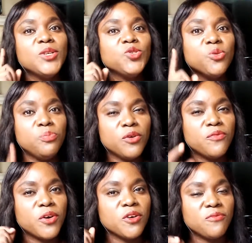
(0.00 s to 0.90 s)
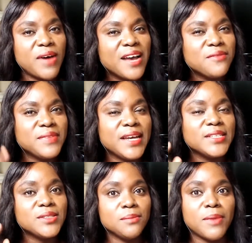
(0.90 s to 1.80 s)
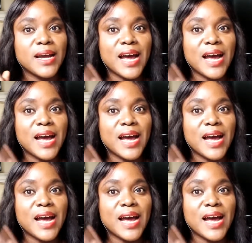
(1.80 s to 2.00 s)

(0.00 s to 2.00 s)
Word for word: to book for your five days dubai